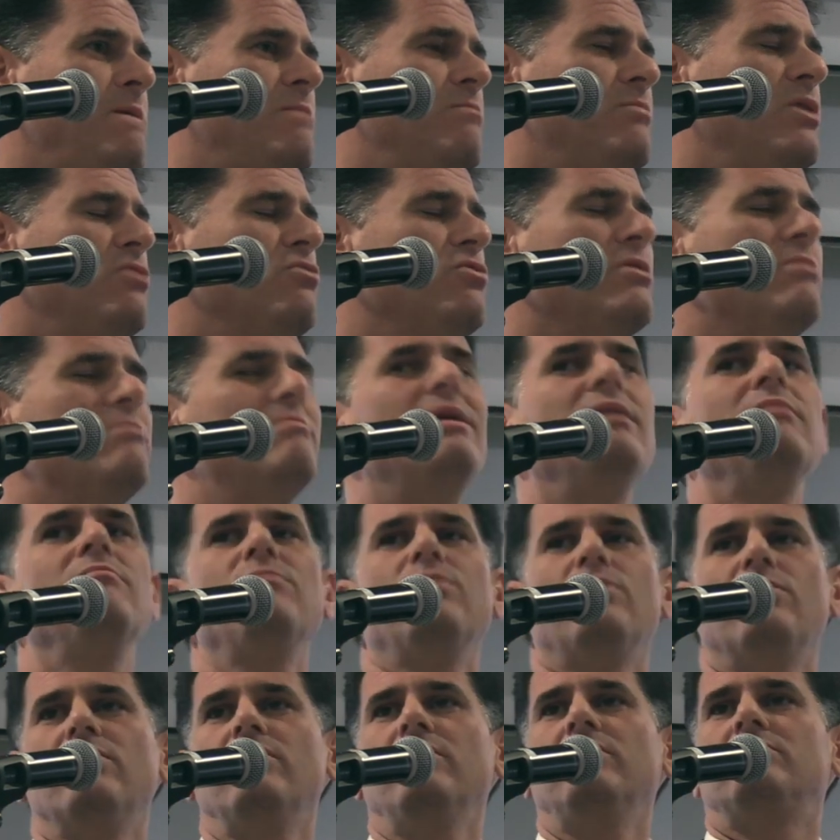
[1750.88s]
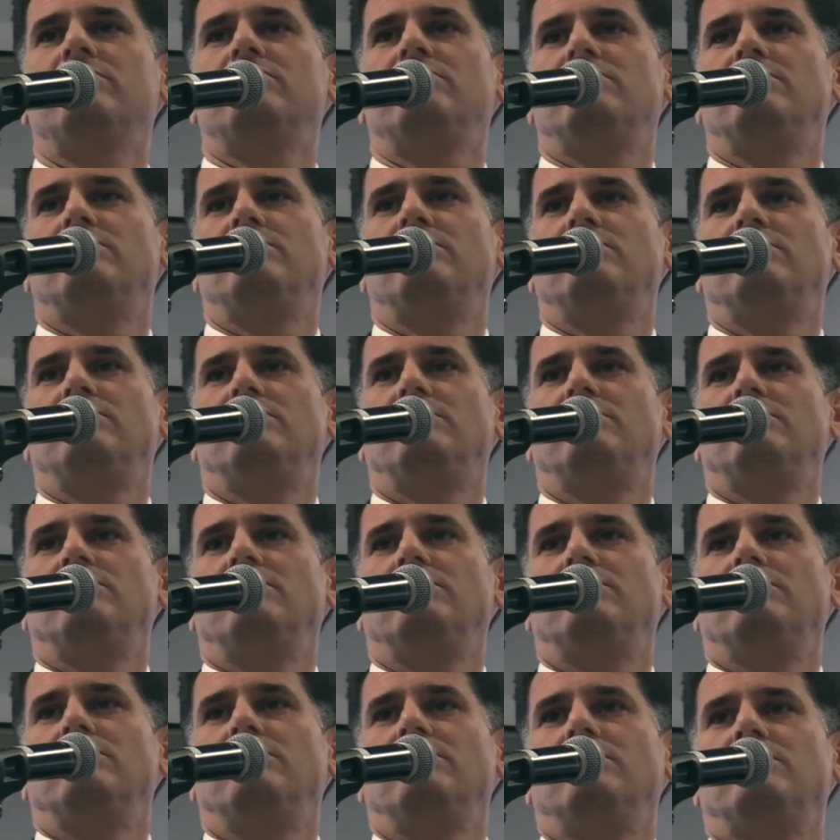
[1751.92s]
But remember
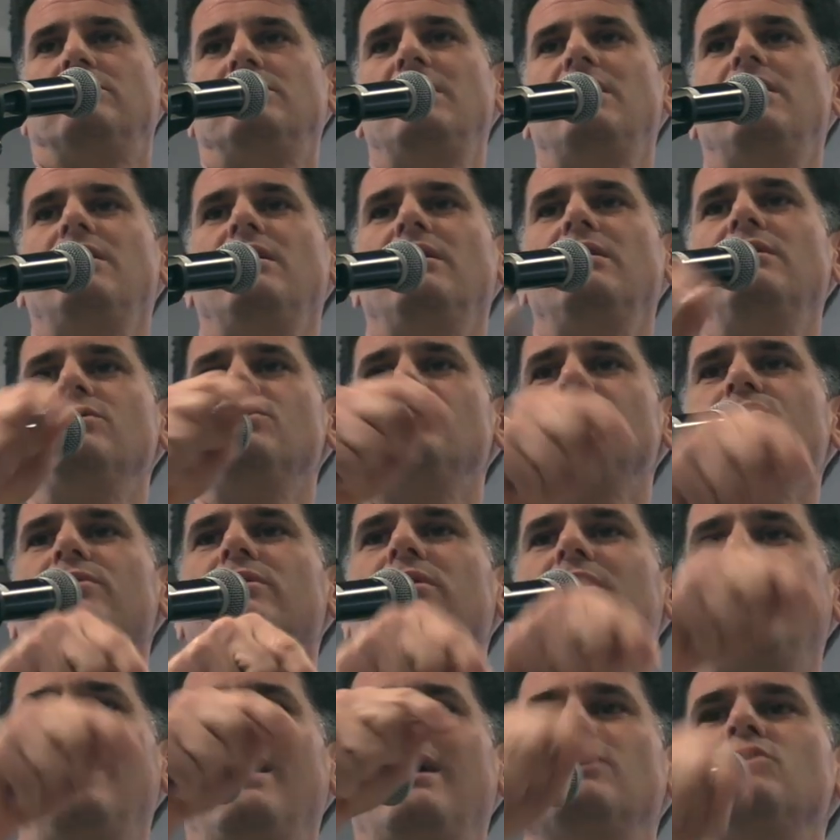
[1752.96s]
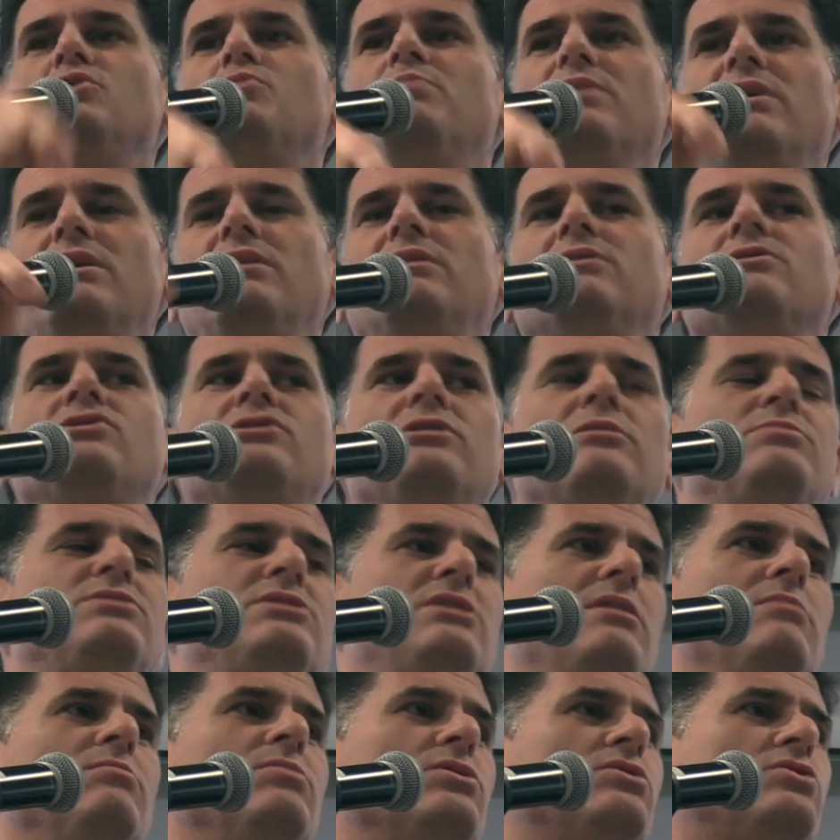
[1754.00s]
that Israel has been in
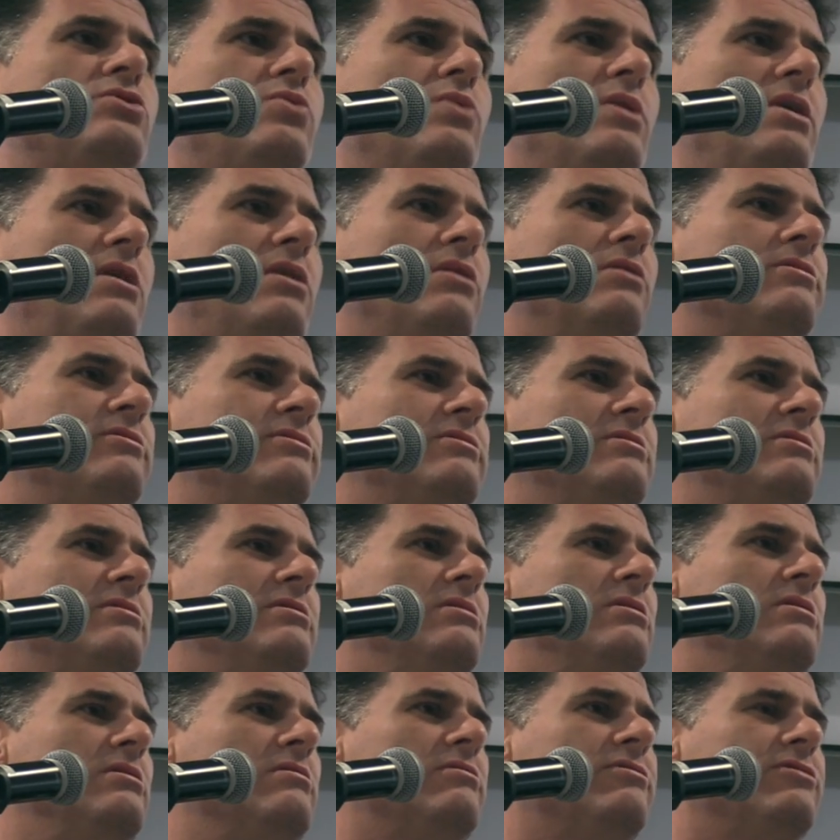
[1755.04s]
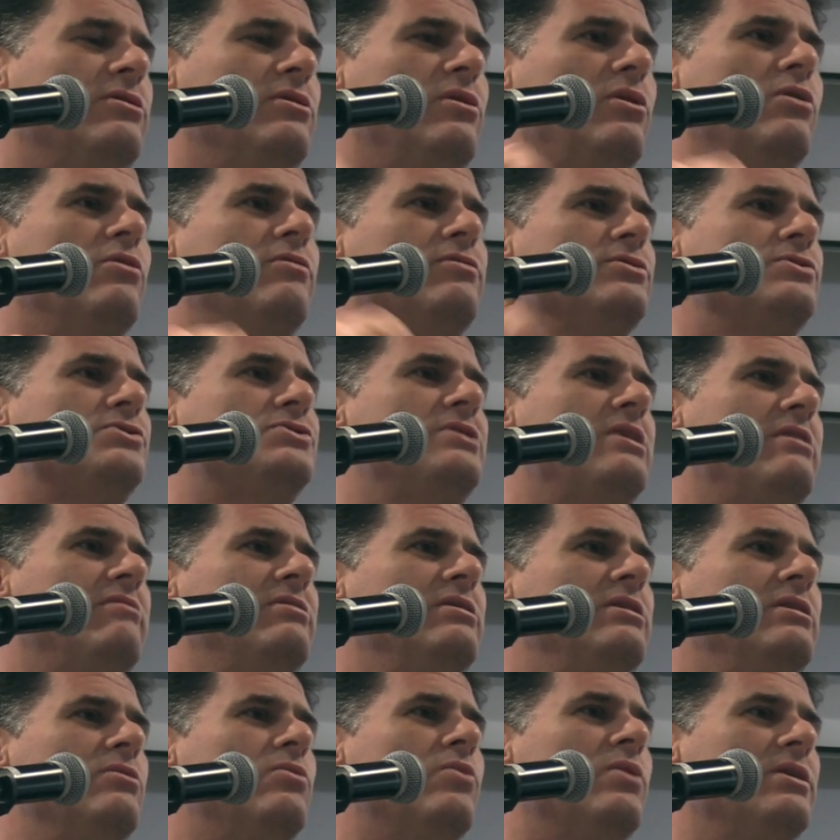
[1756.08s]
September 12th for over
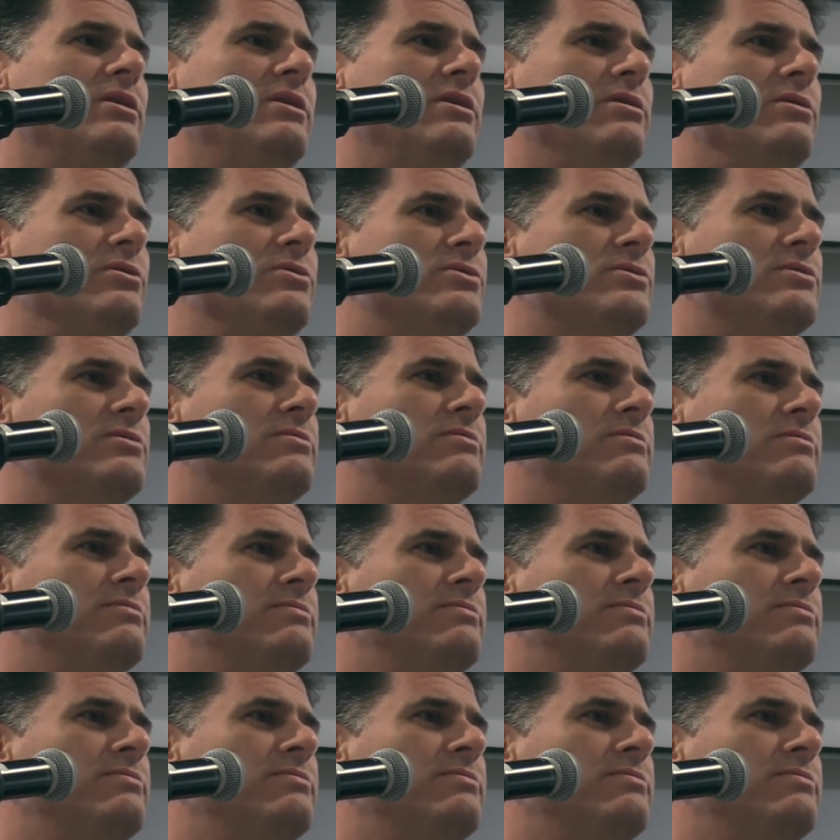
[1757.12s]
71 years.